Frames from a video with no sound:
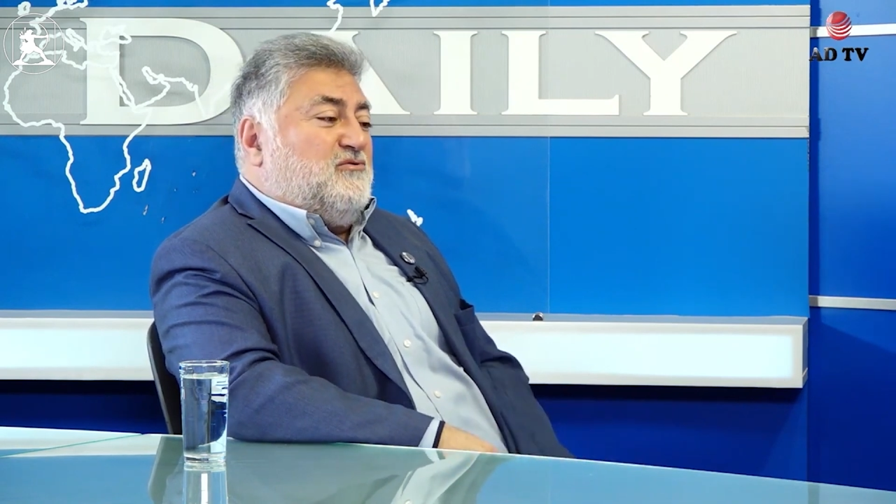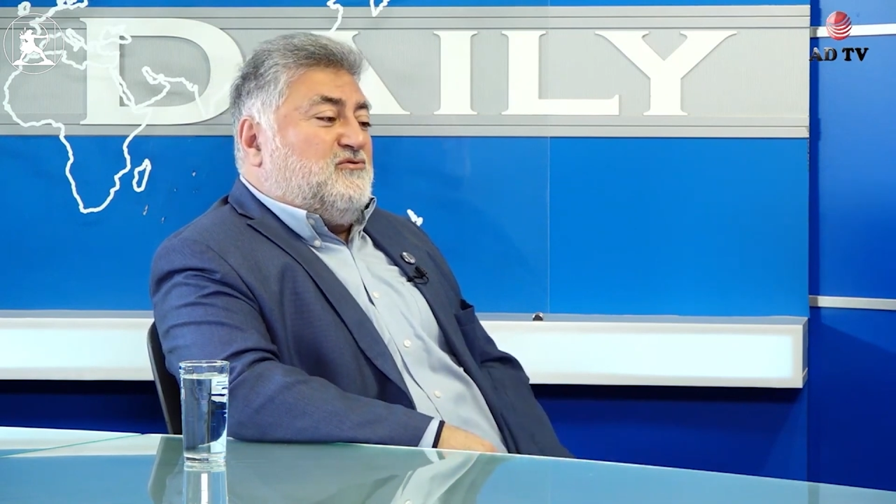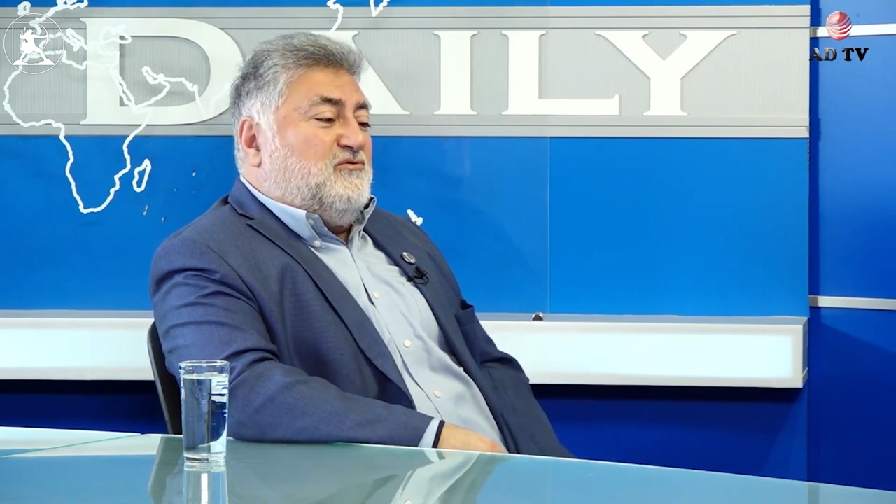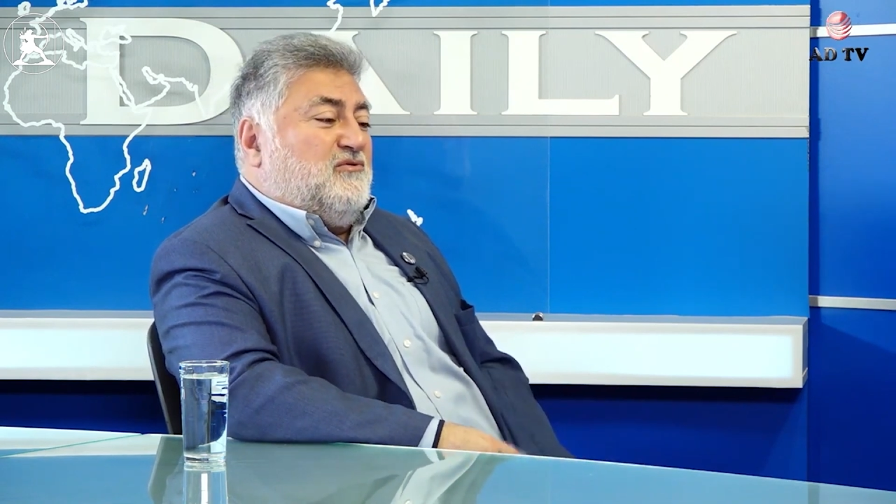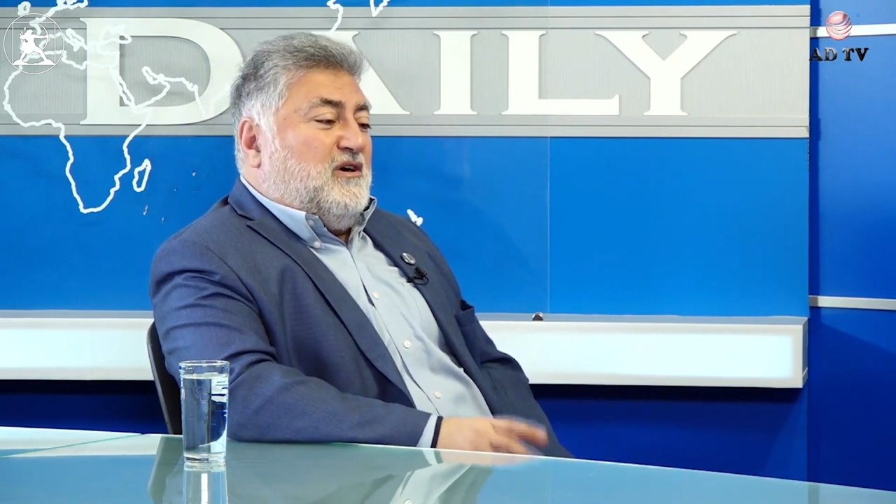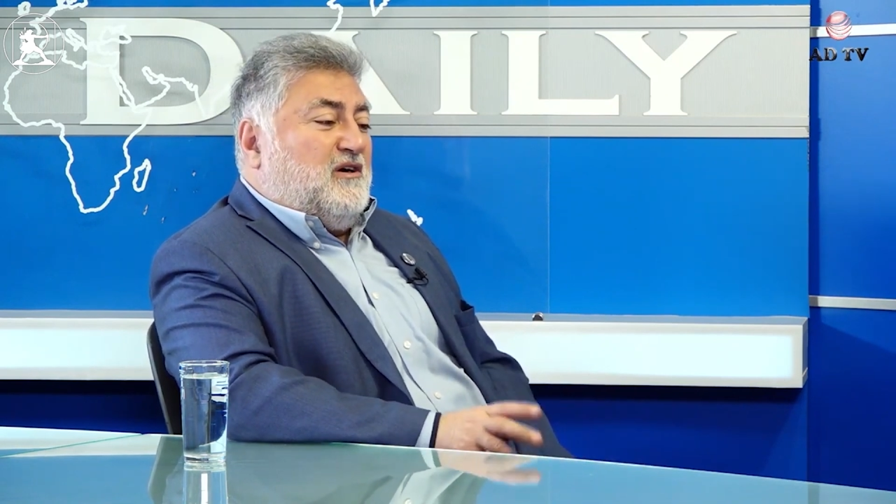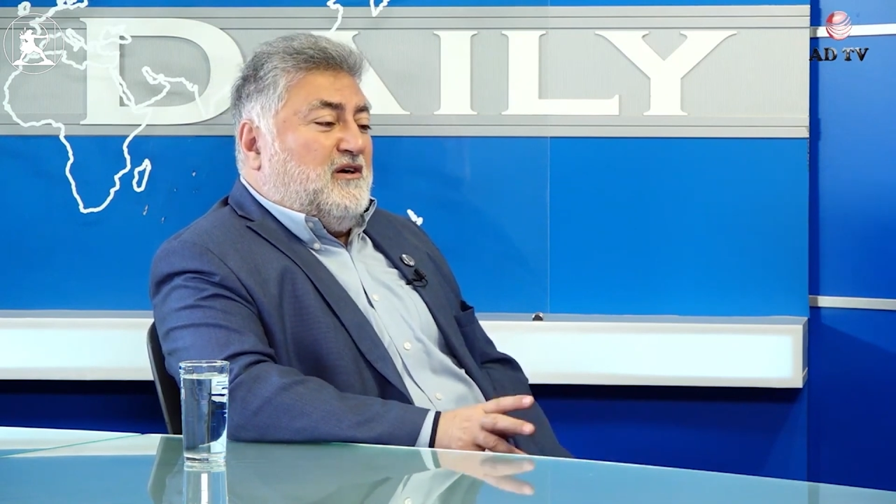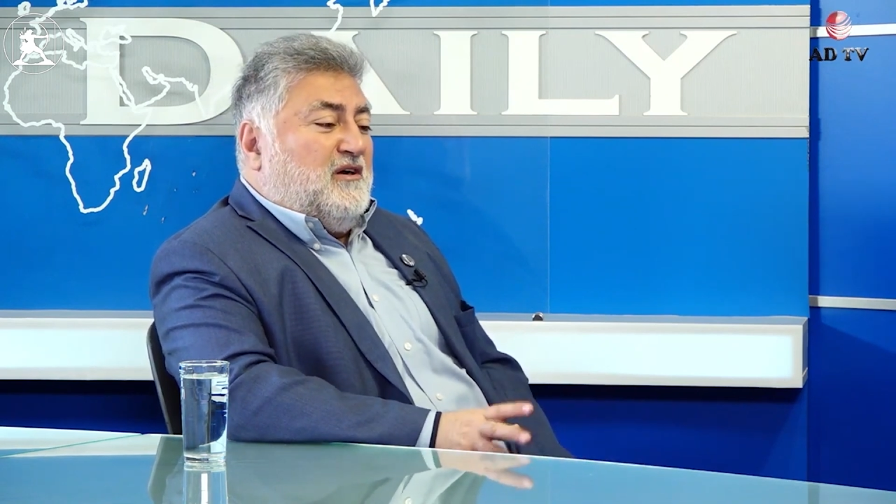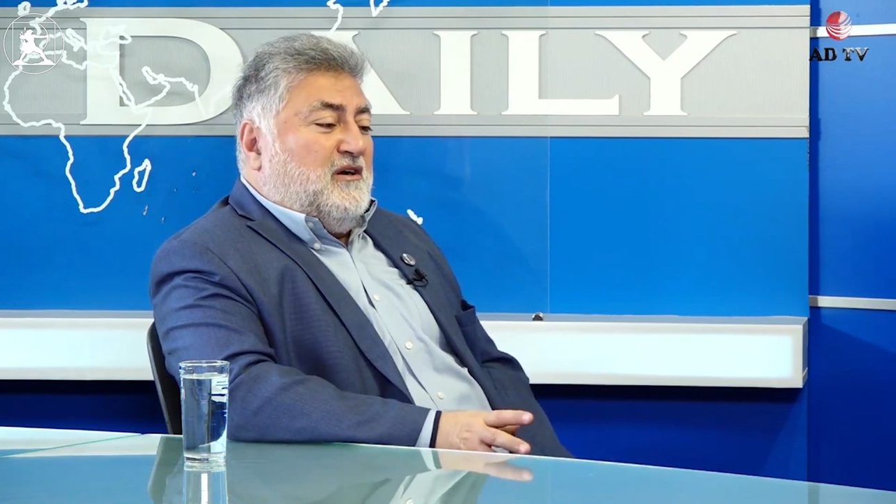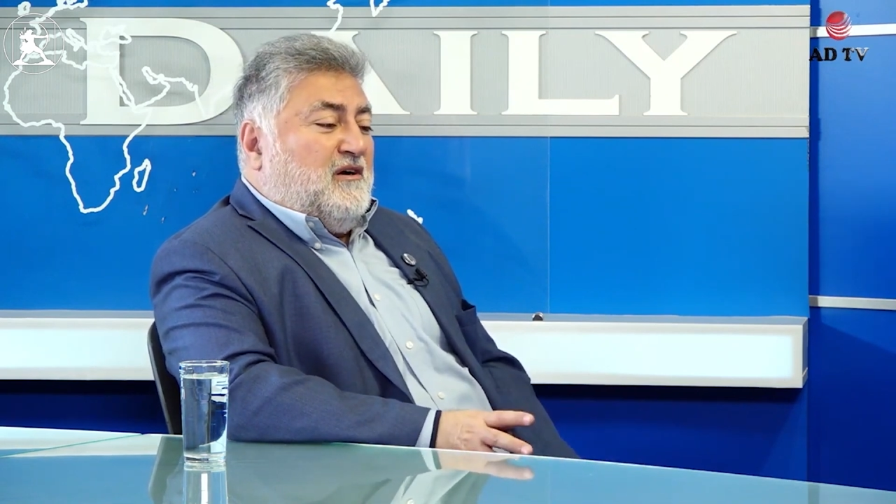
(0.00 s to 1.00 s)

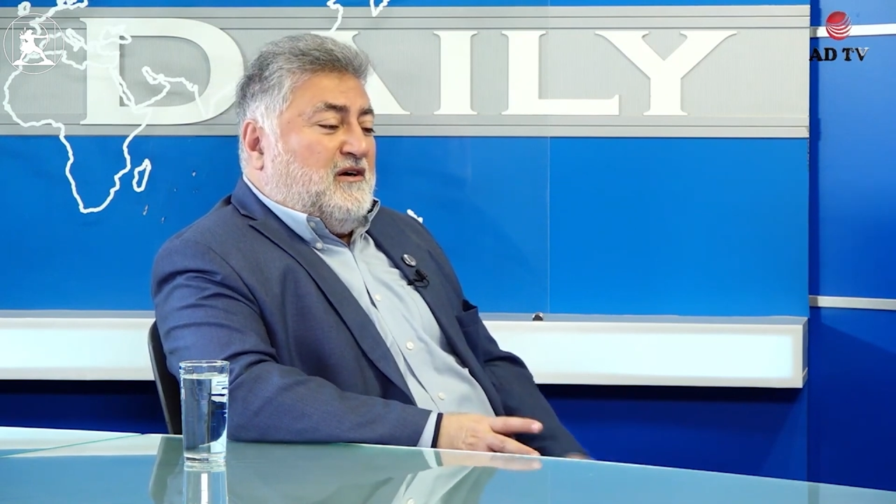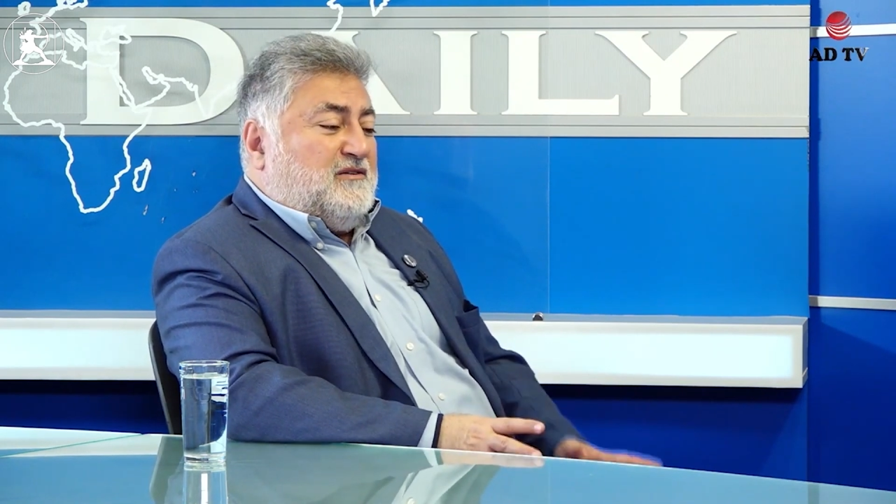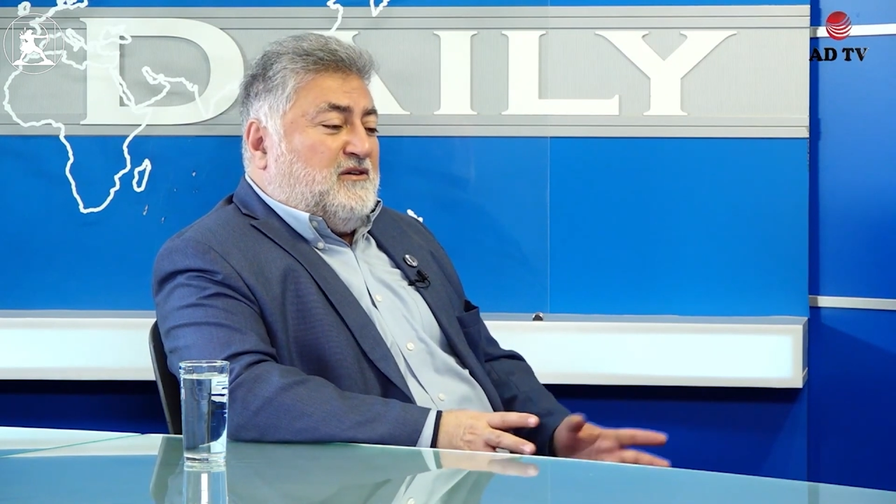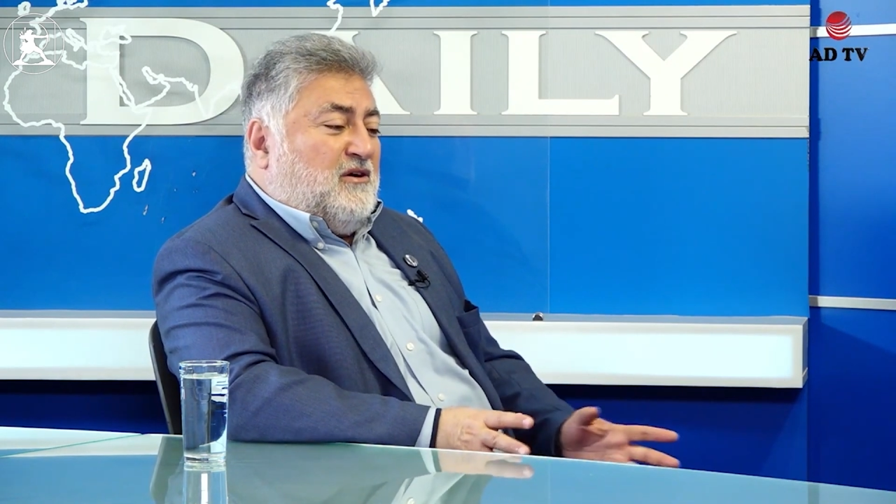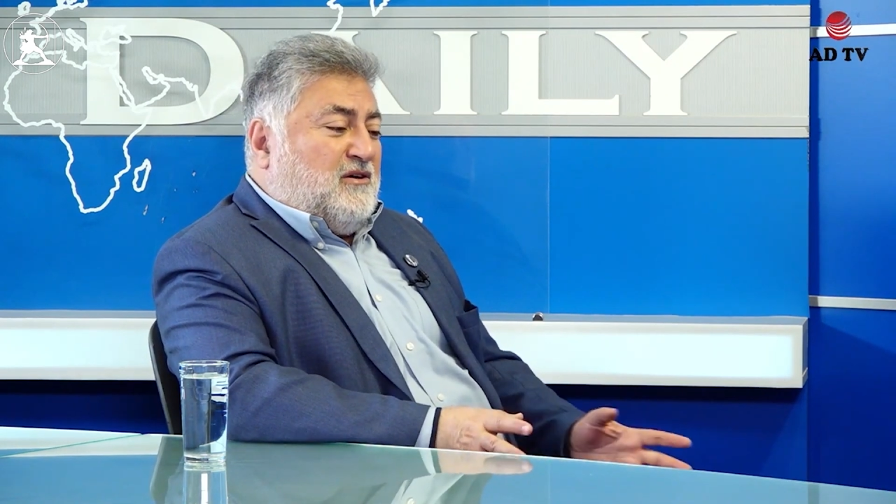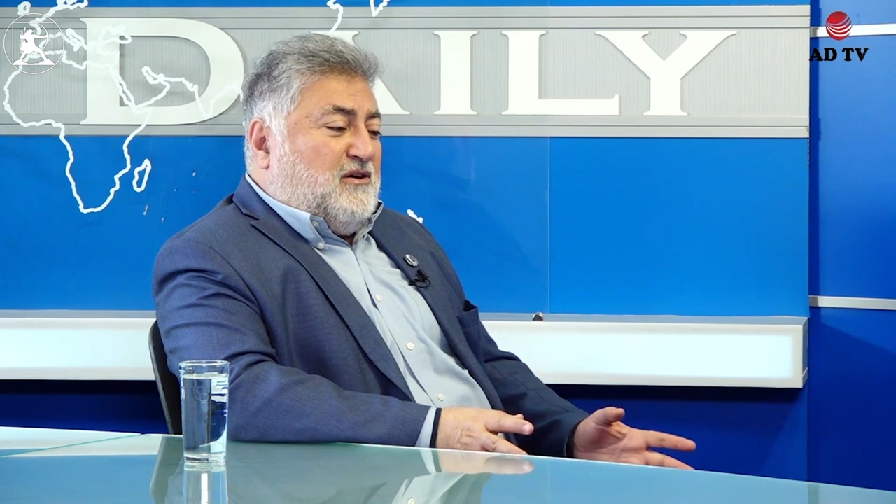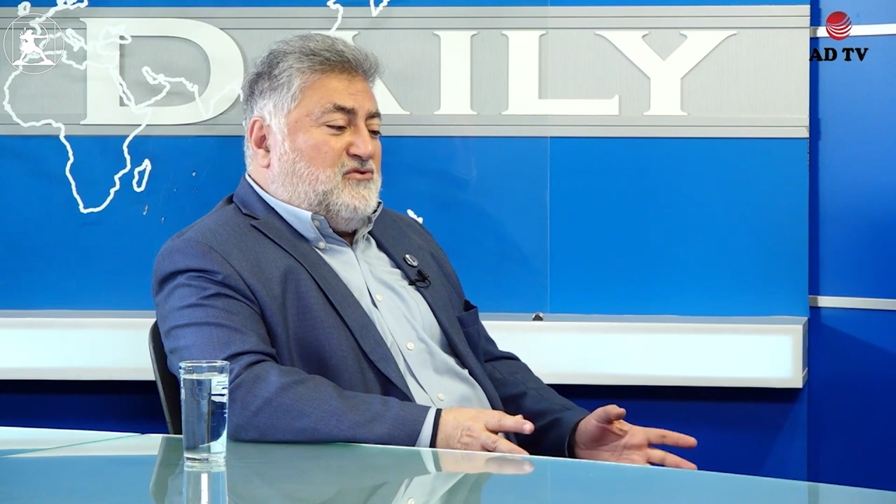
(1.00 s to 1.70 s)
42-kilometer section on